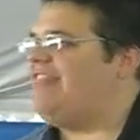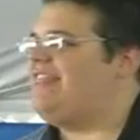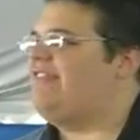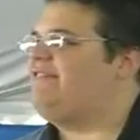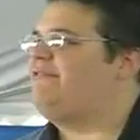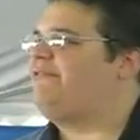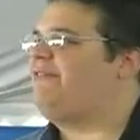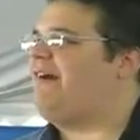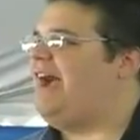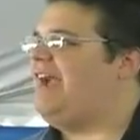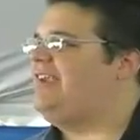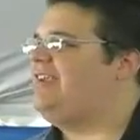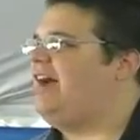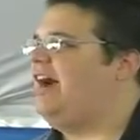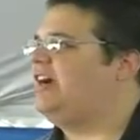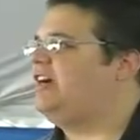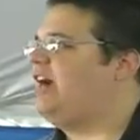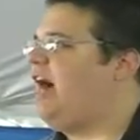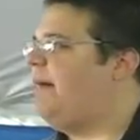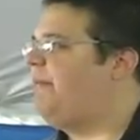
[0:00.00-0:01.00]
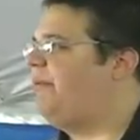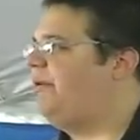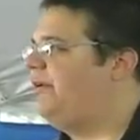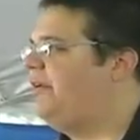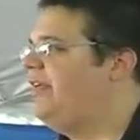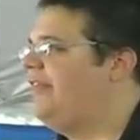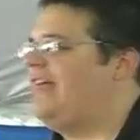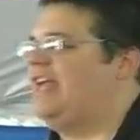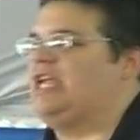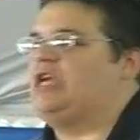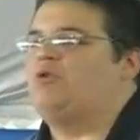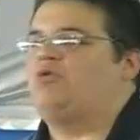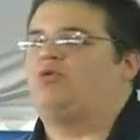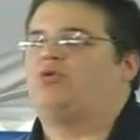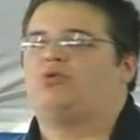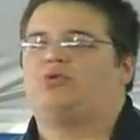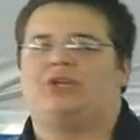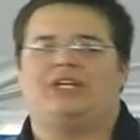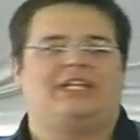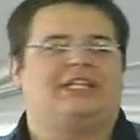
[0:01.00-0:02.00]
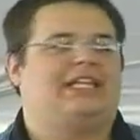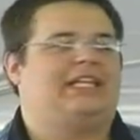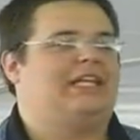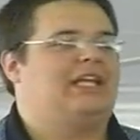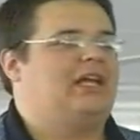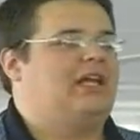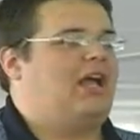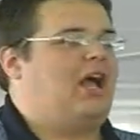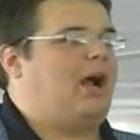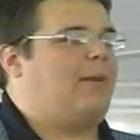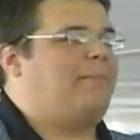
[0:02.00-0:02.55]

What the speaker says: and then find a couple that you really